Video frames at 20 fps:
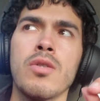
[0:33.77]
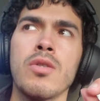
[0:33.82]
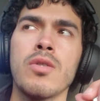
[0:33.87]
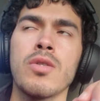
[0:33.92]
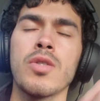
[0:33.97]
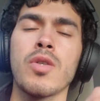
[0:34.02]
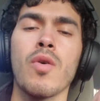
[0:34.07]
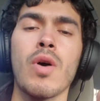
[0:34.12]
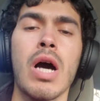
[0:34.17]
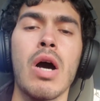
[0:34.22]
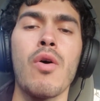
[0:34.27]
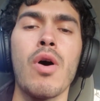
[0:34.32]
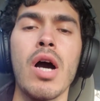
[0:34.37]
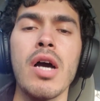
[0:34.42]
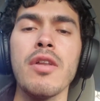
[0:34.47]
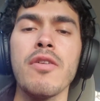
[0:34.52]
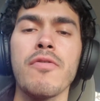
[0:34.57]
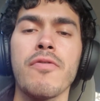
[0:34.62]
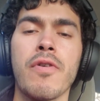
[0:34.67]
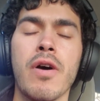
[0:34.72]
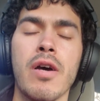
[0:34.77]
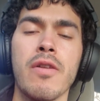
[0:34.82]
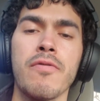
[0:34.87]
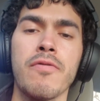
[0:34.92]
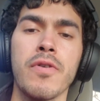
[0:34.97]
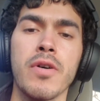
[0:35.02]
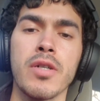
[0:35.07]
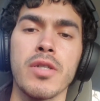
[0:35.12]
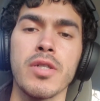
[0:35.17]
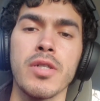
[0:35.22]
So how I define
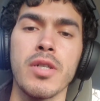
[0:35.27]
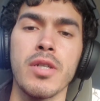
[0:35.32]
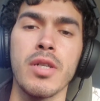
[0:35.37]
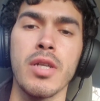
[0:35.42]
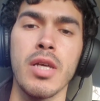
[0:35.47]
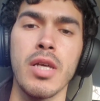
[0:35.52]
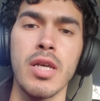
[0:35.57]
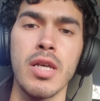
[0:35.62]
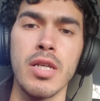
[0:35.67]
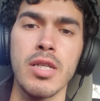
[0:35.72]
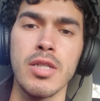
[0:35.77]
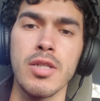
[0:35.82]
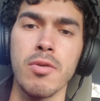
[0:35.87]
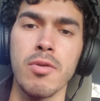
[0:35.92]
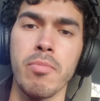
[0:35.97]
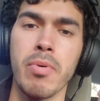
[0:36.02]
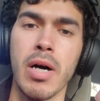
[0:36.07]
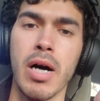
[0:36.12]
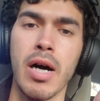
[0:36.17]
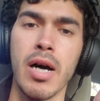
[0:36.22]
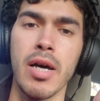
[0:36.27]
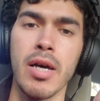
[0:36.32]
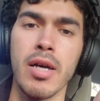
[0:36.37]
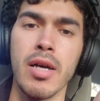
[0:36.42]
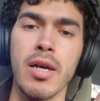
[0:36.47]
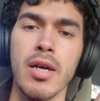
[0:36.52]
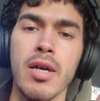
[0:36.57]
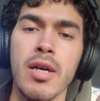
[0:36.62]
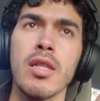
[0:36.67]
function is by